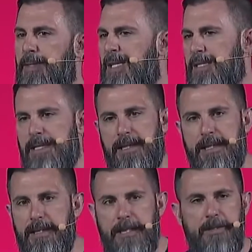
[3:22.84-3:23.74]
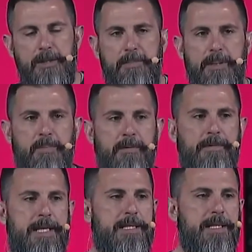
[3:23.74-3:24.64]
It's nothing that could have been
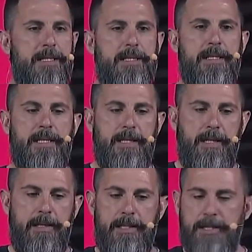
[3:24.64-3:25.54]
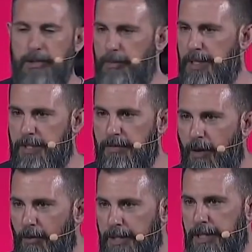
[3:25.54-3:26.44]
prevented. It's nobody's
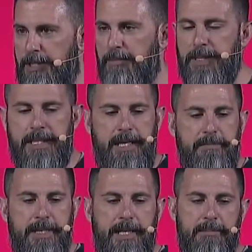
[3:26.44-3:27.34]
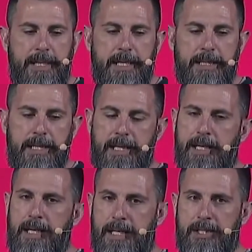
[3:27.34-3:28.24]
fault that she became diabetic.
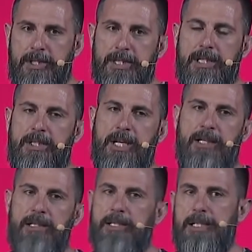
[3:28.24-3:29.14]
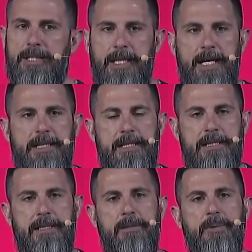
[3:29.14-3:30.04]
It's just the challenge that she has to
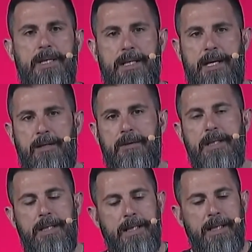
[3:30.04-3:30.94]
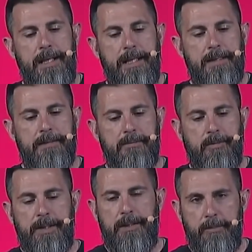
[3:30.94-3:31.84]
deal with now,
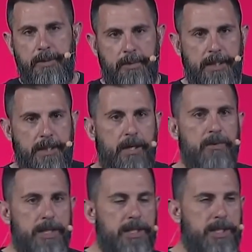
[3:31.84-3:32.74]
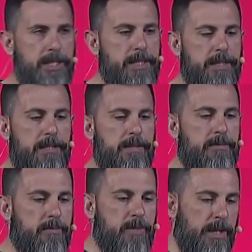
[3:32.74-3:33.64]
and one that we really know that she can
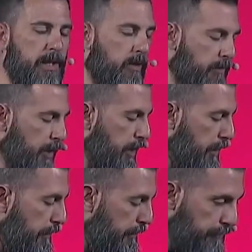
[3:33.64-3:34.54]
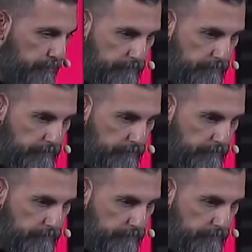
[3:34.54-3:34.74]
really overcome.